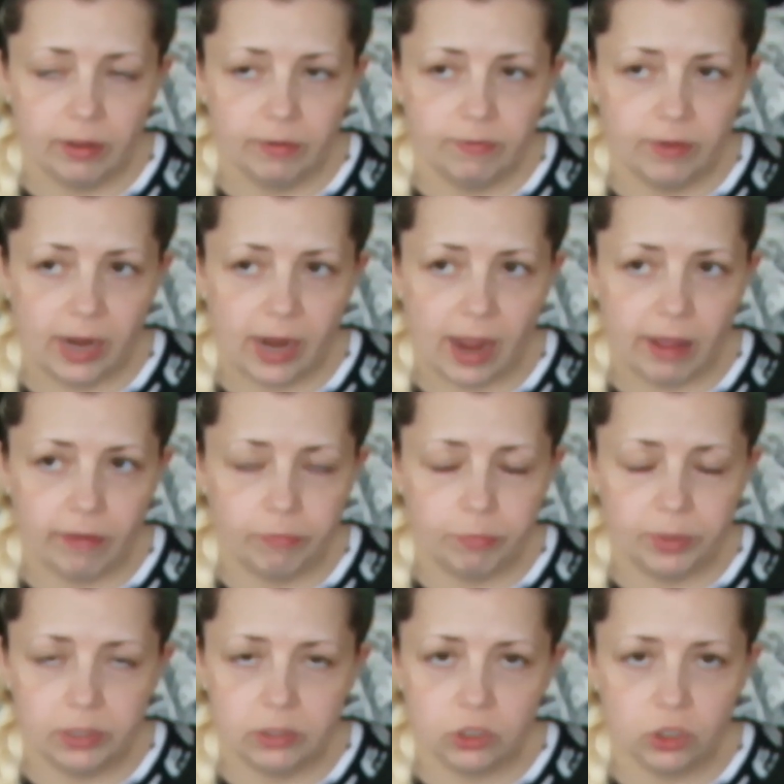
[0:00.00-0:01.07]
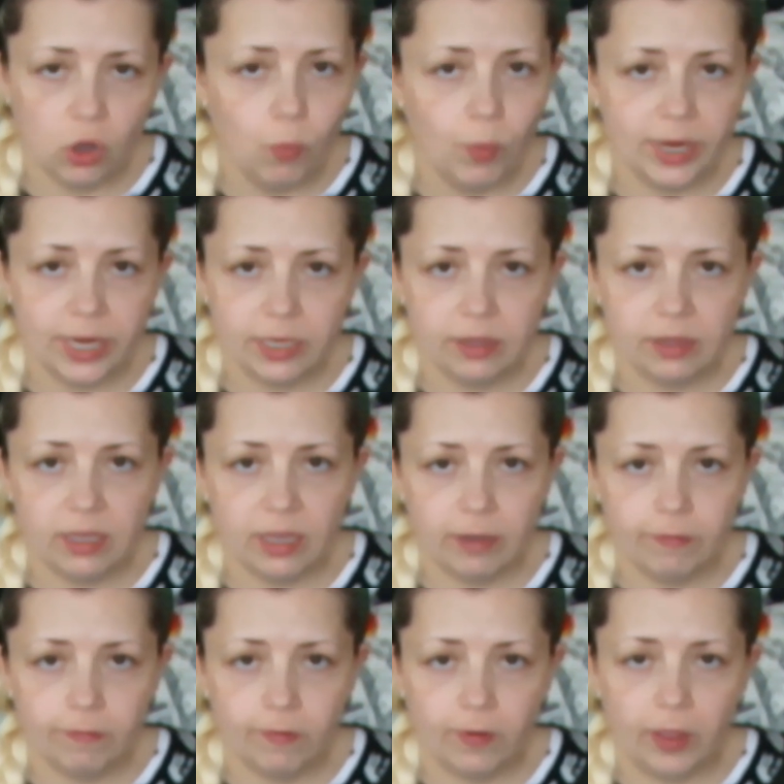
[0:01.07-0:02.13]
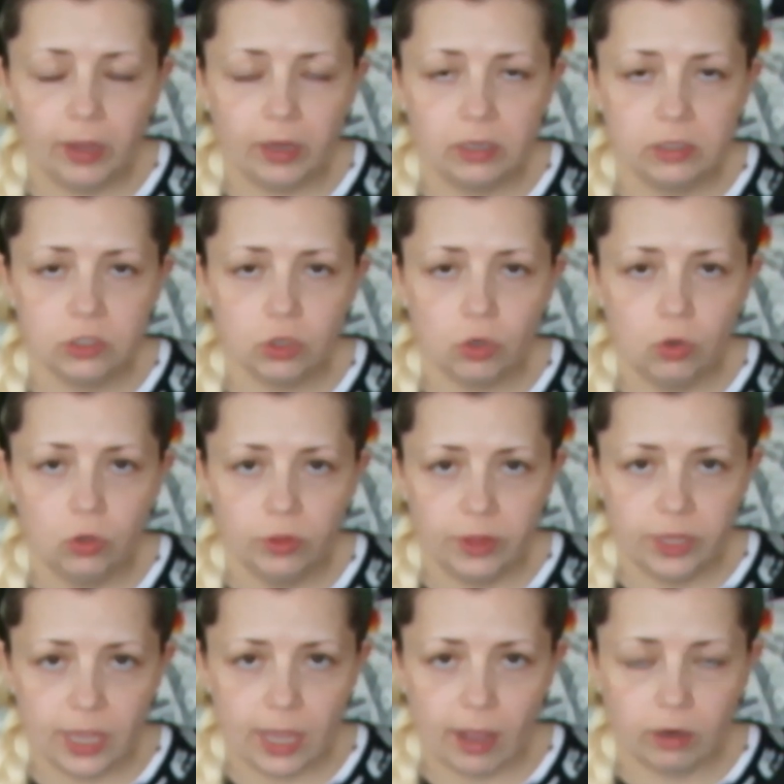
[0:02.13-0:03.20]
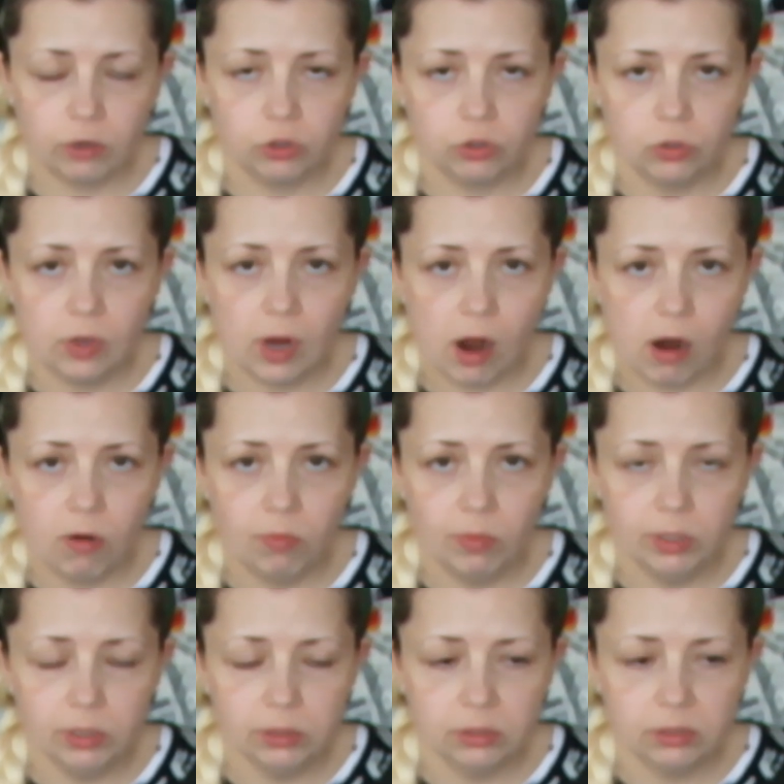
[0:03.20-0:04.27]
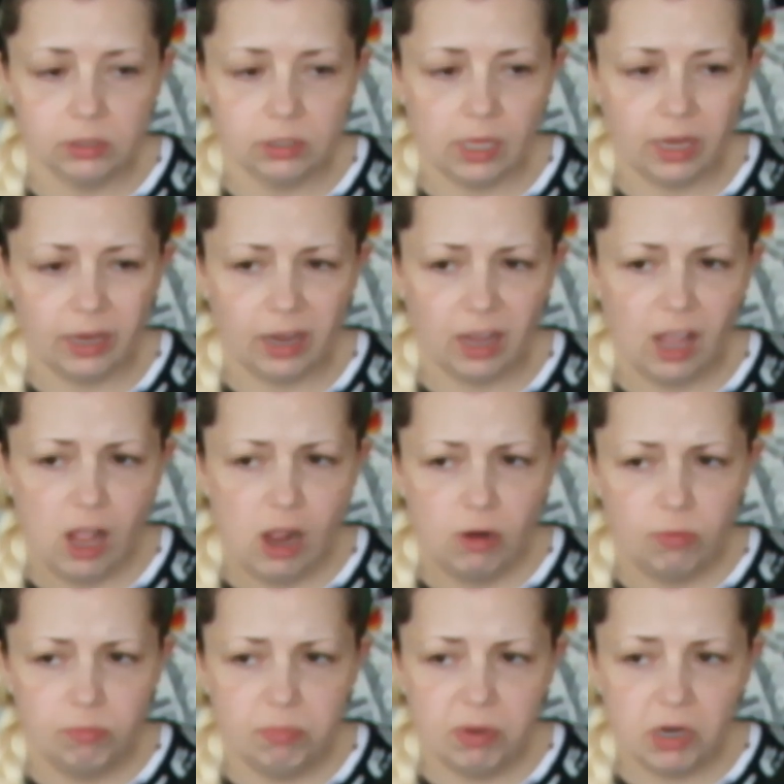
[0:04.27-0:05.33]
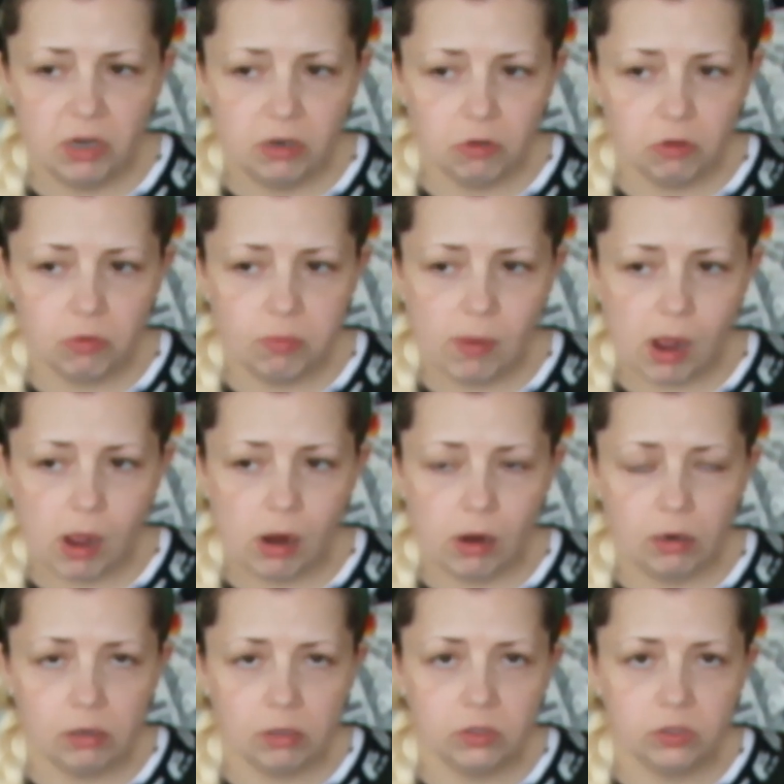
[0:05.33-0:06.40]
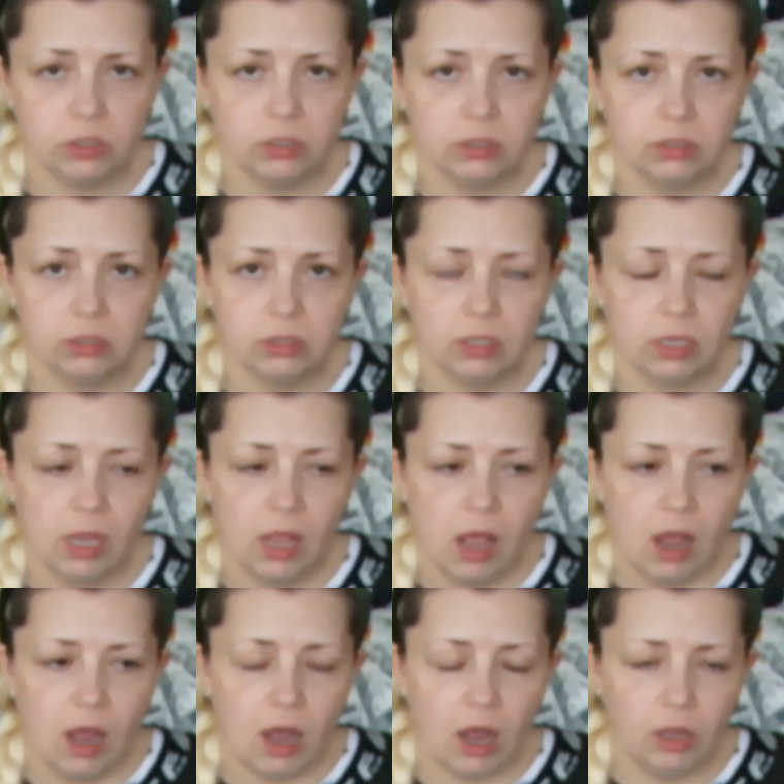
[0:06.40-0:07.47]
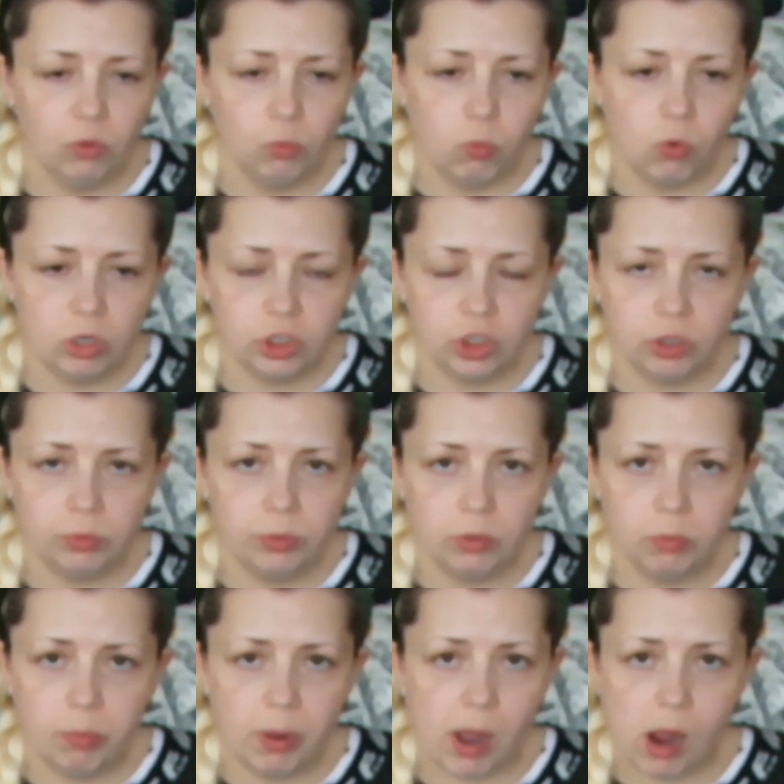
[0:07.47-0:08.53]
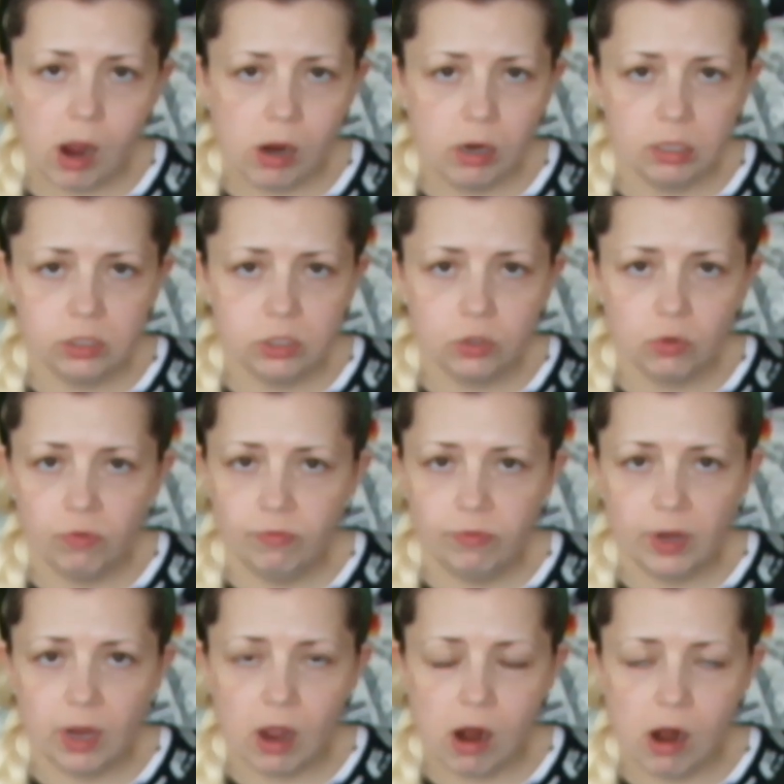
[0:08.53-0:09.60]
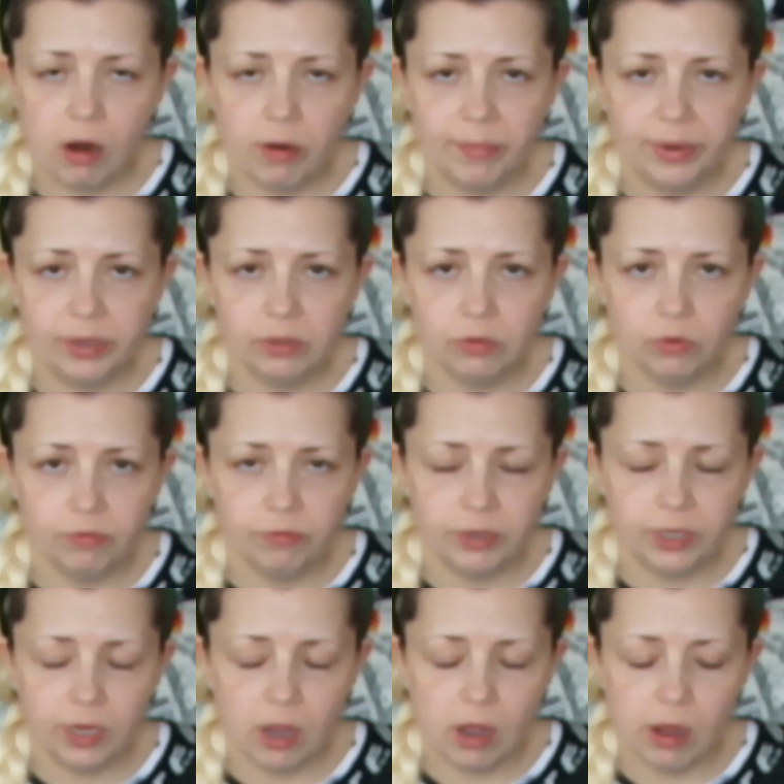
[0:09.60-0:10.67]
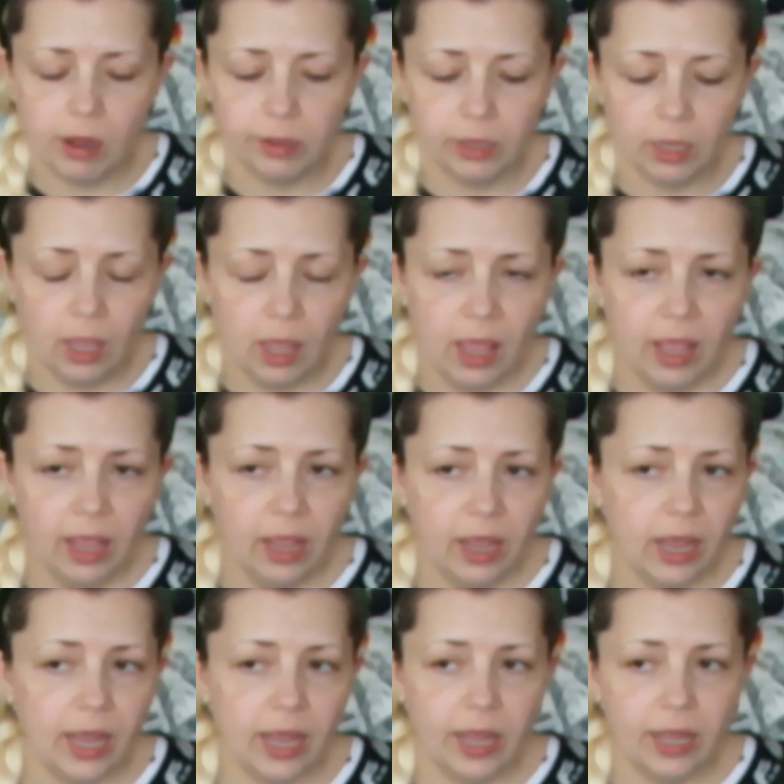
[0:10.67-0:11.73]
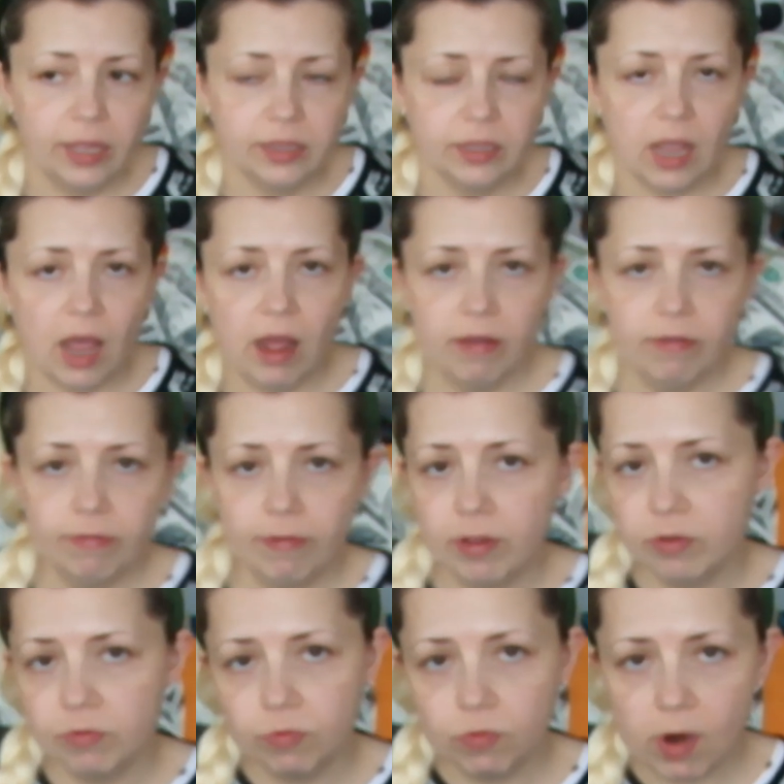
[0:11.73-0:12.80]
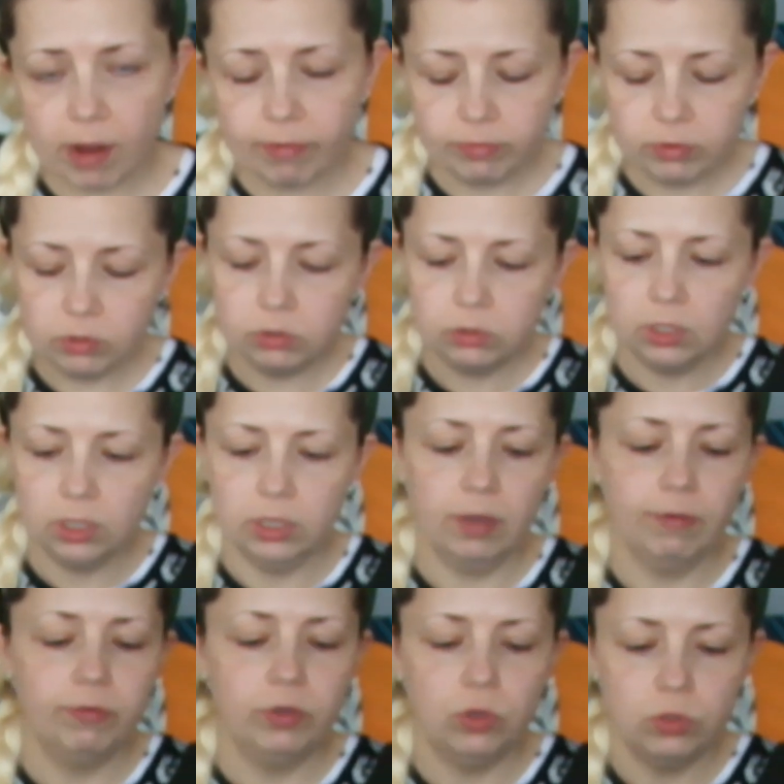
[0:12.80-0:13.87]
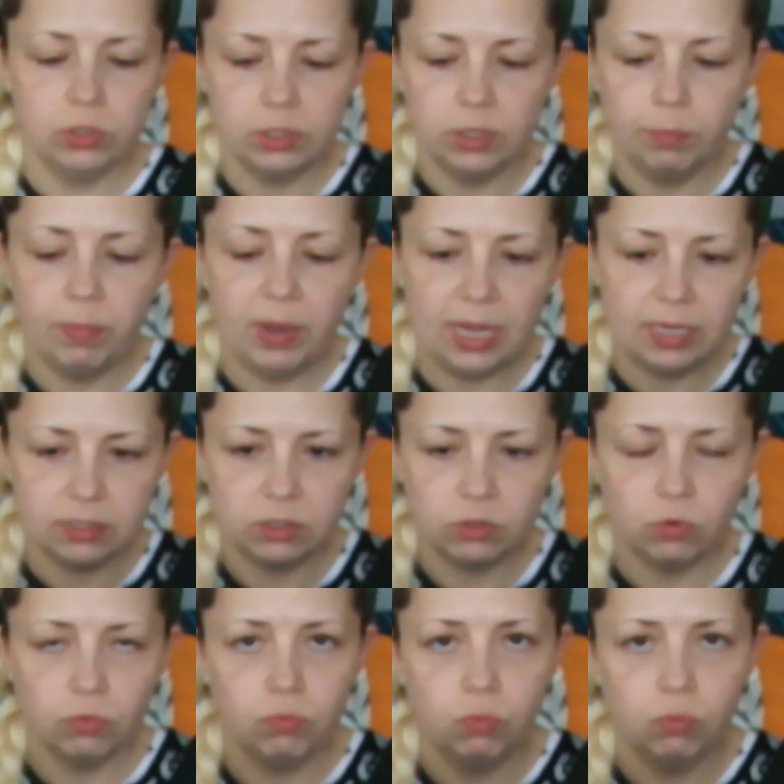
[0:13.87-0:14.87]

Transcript: there have been so many defects on the actual garments, like burnt marks and unwashable parts of the garment, of the yarn, and I've unraveled and I've used the best of